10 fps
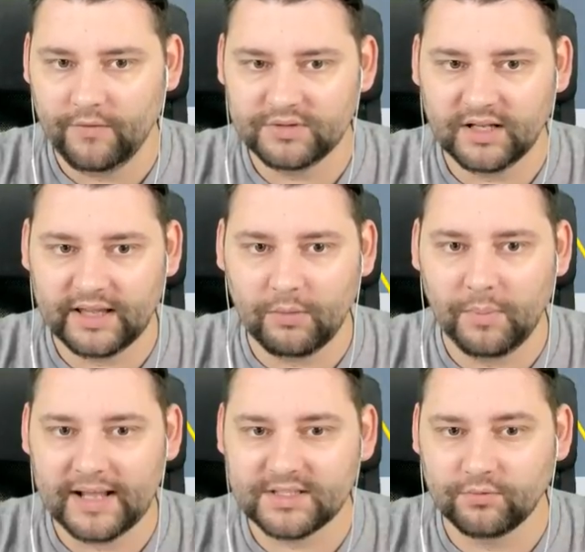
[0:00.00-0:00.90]
I've also got that
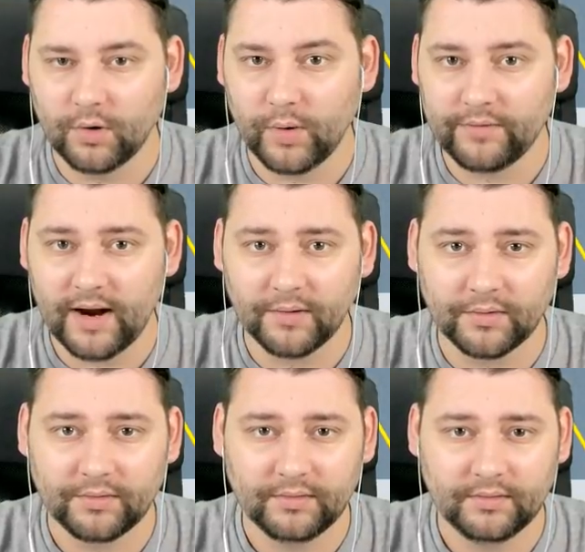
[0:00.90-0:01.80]
one placed the wrong way
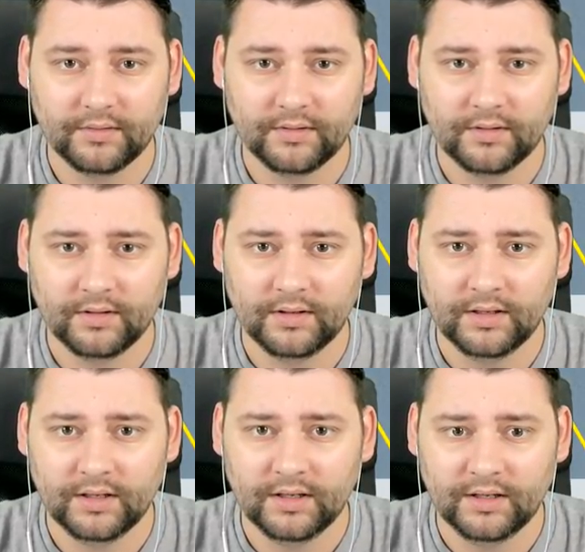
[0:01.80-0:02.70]
round.
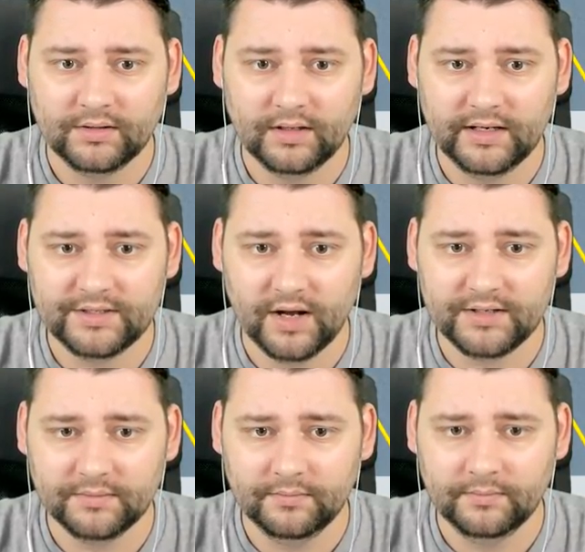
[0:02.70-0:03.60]
Delete
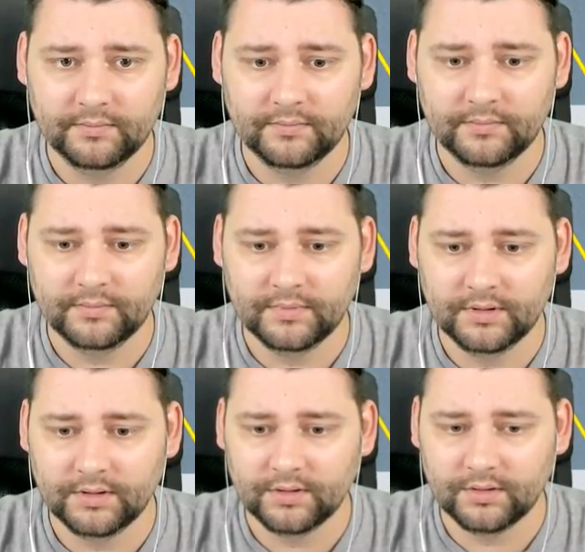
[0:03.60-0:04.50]
item.
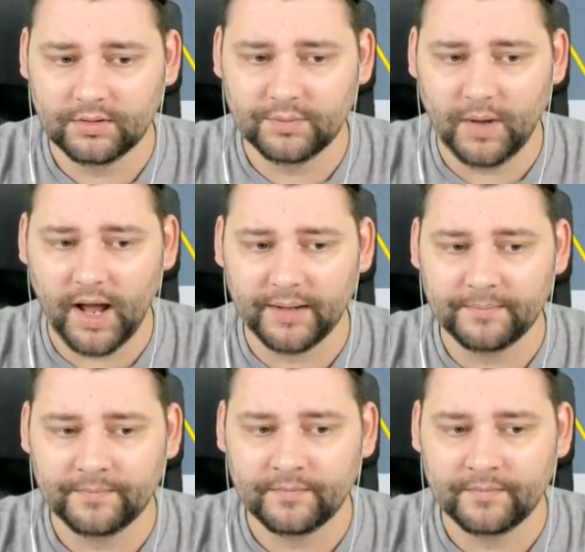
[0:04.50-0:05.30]
Goodbye.